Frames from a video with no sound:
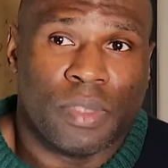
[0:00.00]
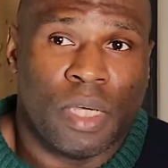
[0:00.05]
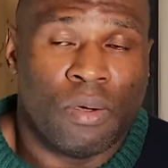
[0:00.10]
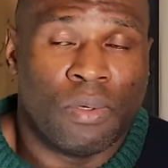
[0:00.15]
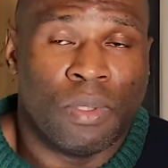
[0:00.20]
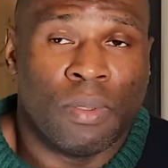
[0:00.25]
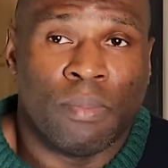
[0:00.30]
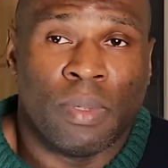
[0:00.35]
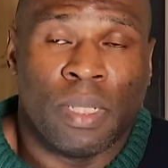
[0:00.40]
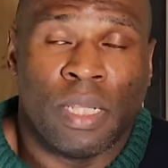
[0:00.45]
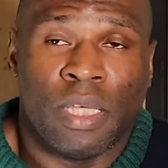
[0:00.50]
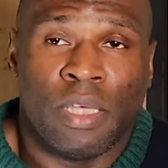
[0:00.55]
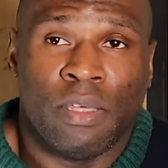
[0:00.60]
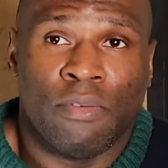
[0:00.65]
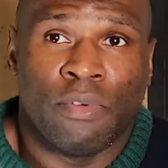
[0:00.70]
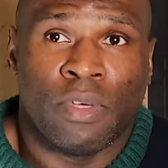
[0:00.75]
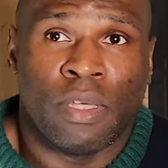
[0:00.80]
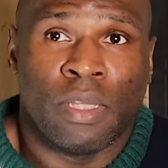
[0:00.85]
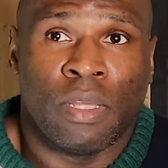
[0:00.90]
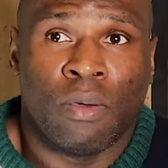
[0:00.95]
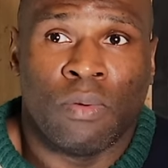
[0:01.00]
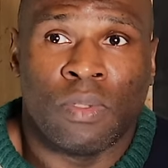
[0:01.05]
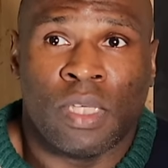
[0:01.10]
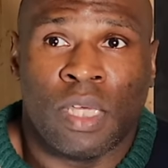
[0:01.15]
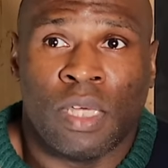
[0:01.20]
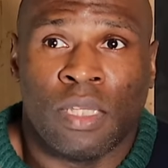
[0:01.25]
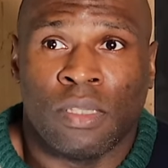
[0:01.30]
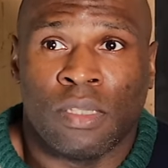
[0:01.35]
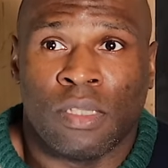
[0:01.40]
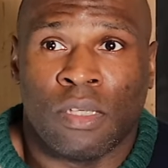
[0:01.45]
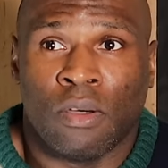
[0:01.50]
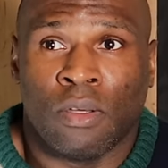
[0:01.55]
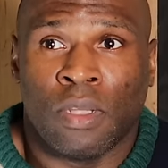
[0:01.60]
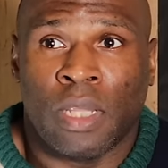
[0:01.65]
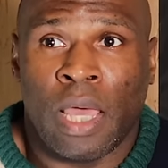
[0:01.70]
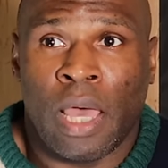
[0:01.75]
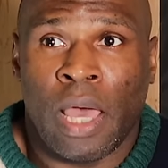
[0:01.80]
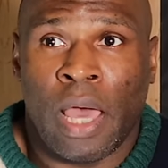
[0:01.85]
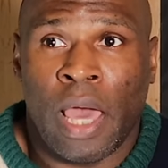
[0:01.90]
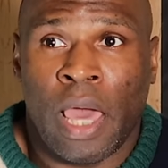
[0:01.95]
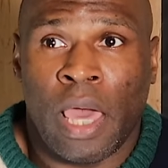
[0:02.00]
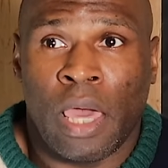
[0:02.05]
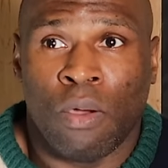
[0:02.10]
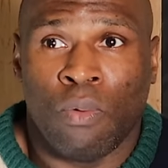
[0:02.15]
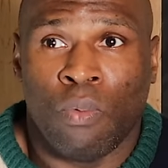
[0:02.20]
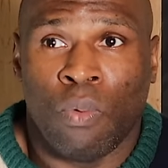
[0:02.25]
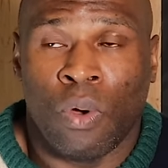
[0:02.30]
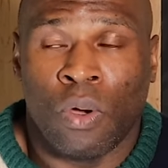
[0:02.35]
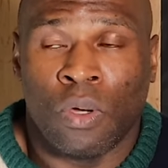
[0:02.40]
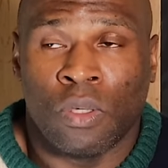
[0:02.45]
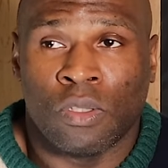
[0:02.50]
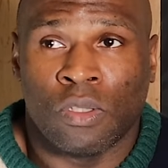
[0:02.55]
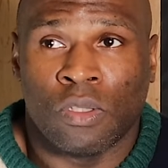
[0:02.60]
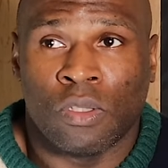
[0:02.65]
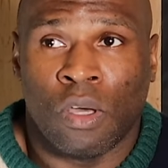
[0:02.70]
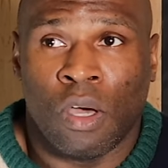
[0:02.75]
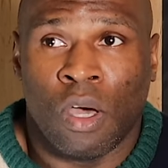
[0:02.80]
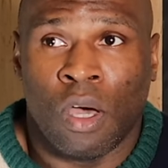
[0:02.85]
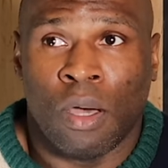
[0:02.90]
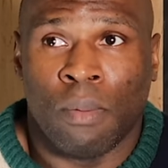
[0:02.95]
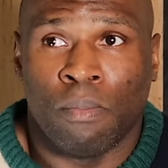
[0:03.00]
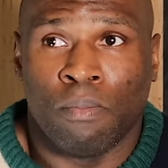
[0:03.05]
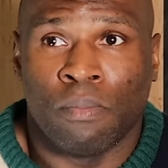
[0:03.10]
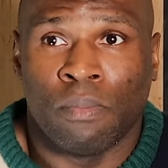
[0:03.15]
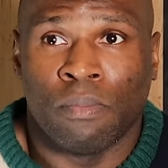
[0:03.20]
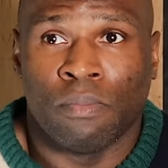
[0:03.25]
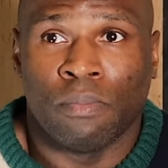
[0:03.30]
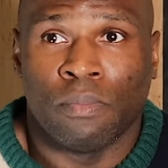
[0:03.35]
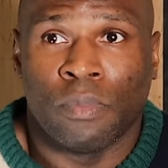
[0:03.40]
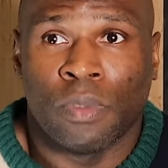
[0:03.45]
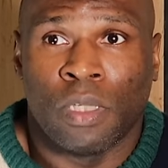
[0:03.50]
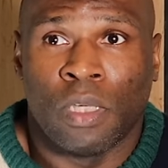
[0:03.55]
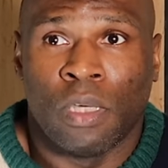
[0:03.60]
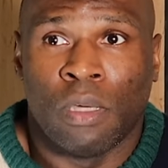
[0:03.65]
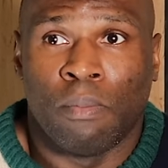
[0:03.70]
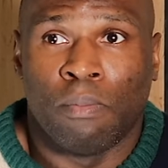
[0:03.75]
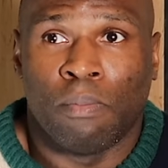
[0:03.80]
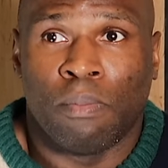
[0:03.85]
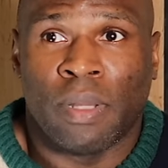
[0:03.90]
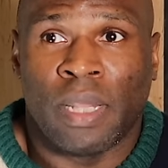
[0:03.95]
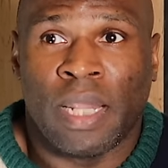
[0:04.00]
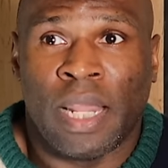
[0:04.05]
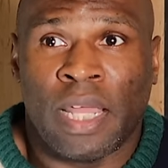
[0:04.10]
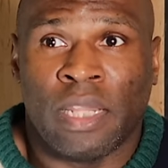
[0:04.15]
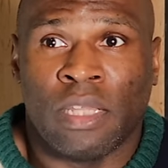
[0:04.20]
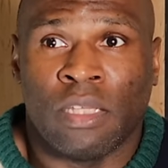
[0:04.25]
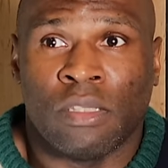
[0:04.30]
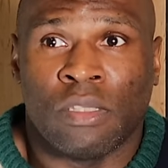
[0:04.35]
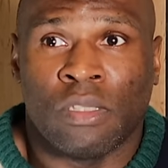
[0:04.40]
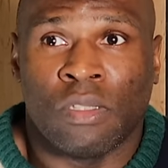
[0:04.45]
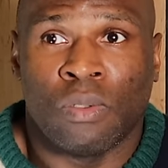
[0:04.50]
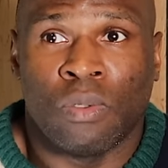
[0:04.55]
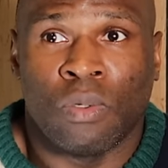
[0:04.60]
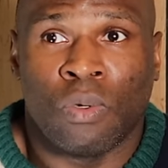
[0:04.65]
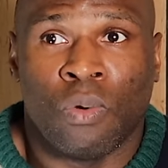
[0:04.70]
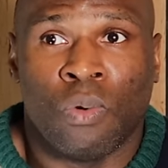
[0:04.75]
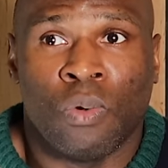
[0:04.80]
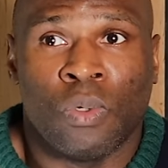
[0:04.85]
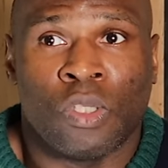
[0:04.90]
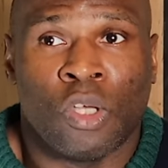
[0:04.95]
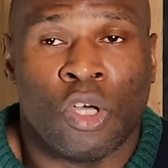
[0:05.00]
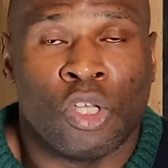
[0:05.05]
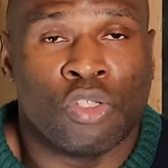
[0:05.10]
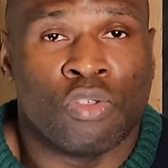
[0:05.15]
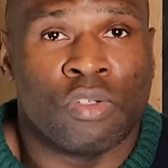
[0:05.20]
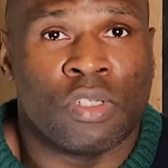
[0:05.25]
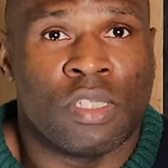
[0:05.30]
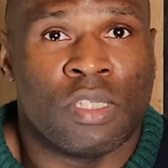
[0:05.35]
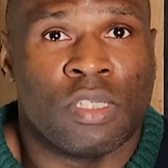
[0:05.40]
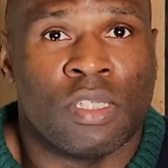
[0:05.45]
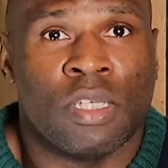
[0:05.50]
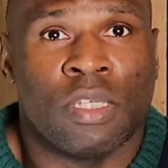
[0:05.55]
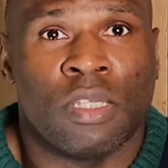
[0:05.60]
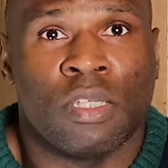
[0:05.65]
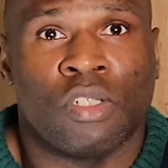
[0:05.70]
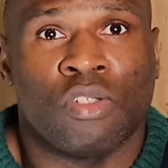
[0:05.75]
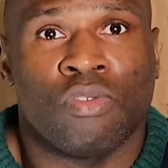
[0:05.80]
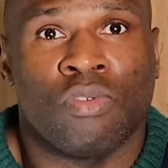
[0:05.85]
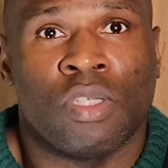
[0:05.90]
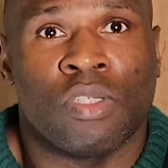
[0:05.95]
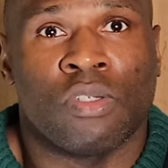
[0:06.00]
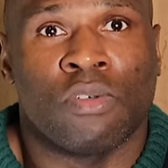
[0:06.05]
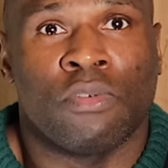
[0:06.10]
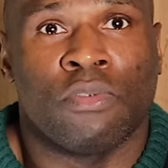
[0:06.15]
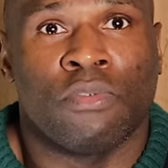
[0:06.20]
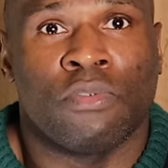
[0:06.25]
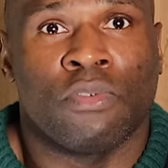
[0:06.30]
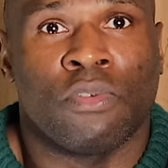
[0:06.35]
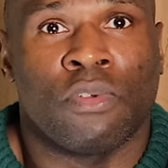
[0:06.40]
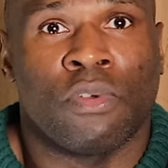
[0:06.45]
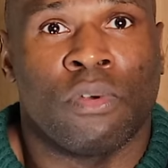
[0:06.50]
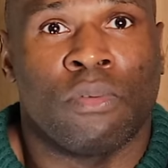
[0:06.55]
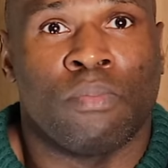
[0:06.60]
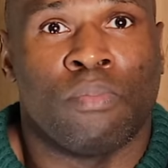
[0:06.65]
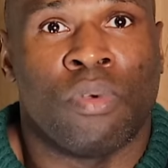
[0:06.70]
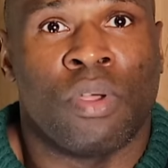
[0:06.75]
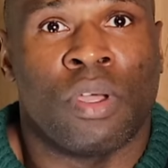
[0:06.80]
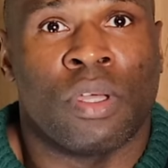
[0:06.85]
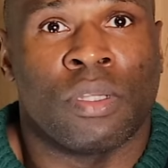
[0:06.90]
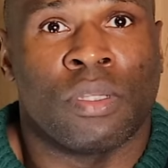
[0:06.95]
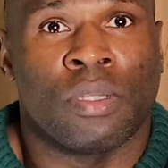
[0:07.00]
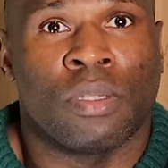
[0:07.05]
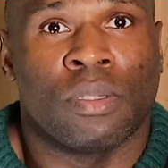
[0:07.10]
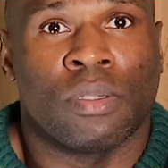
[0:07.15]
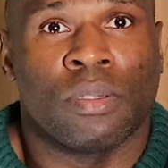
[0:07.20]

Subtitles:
I couldn't believe it. There was intel that I was planning to cause an atrocity in the streets of Britain.